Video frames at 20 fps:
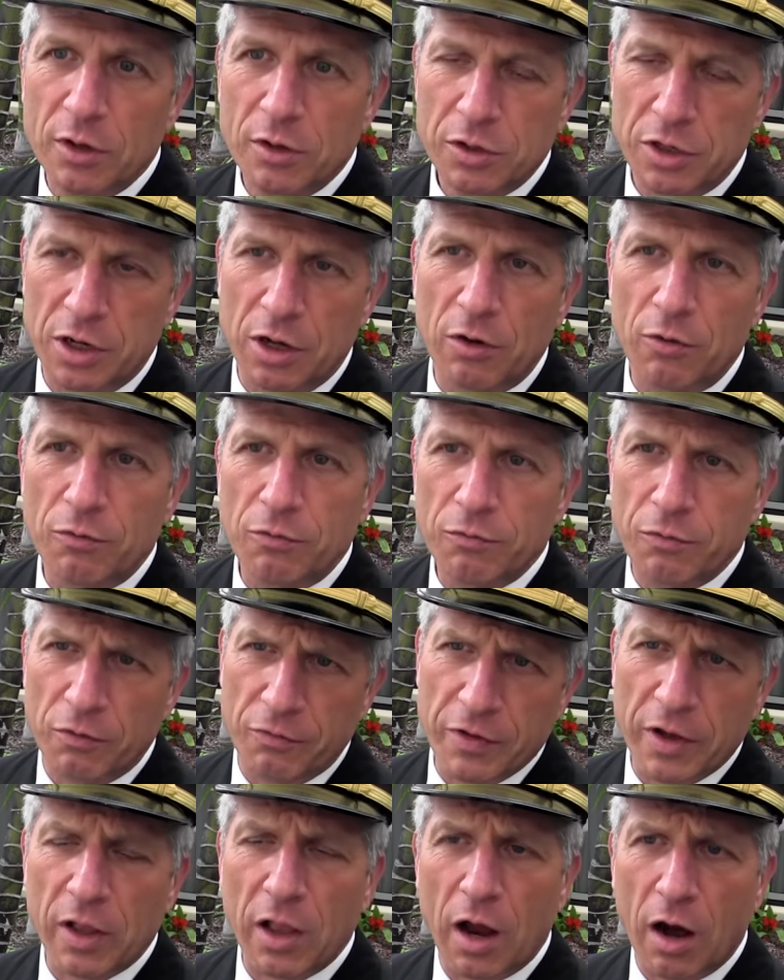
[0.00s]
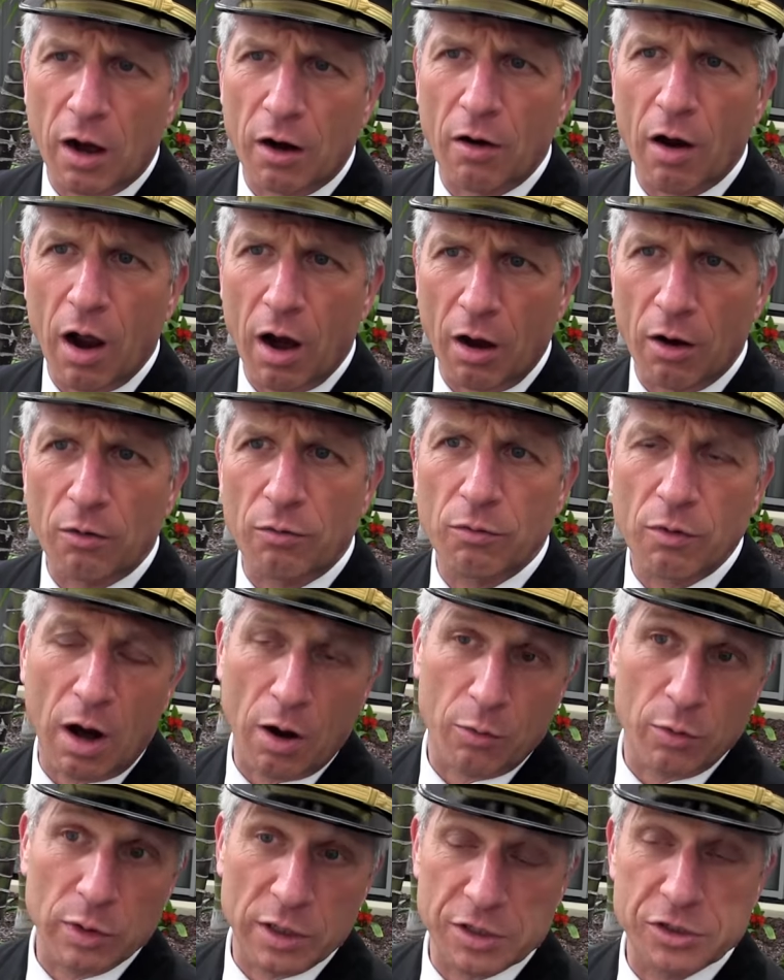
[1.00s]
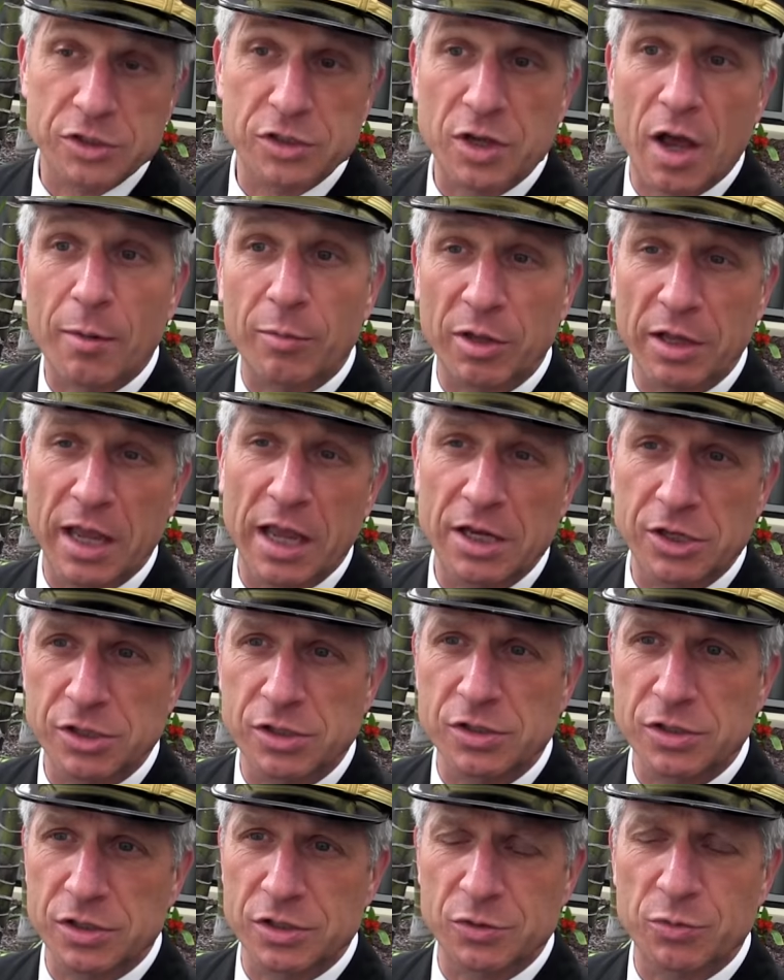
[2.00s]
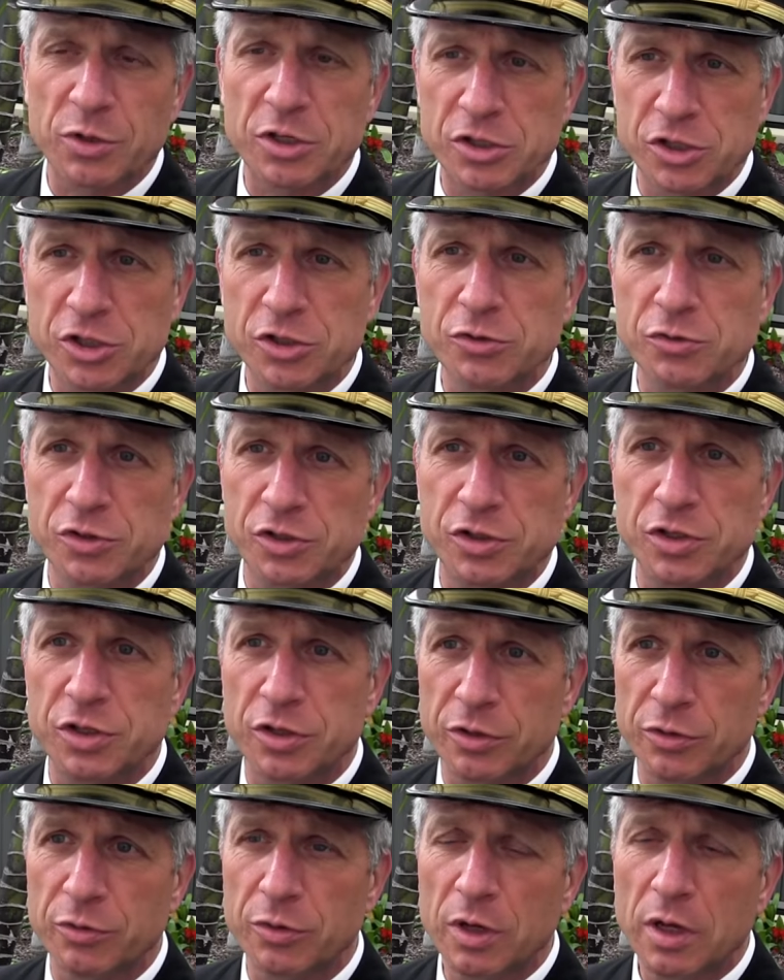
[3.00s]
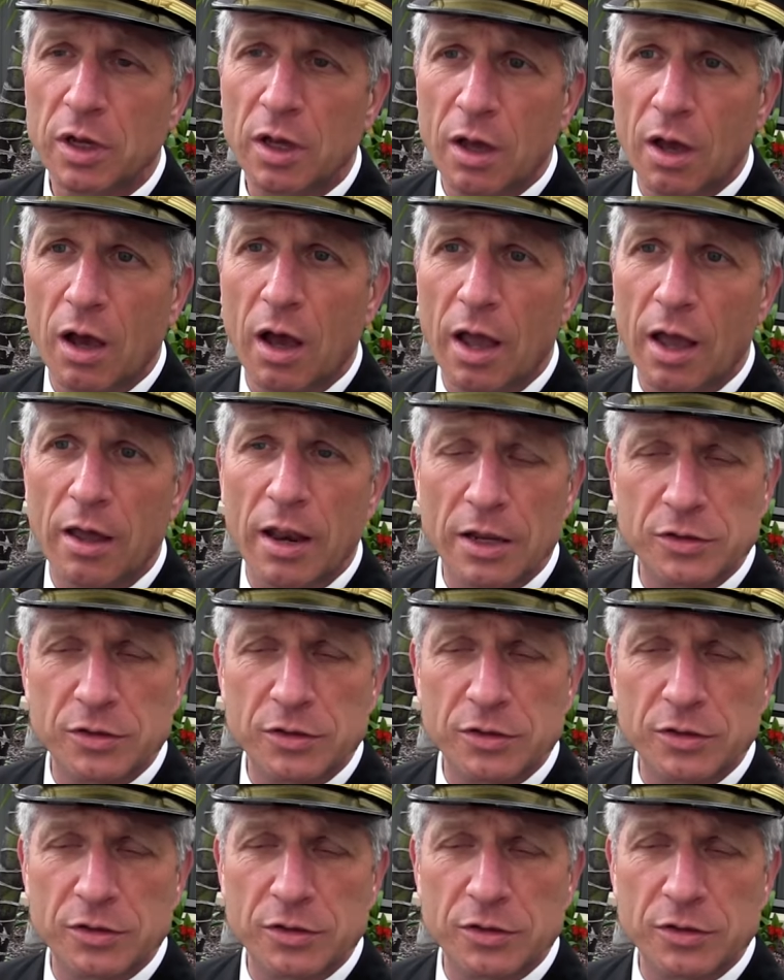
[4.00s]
you know, fulfill our religious obligations as we choose to. Uh-huh.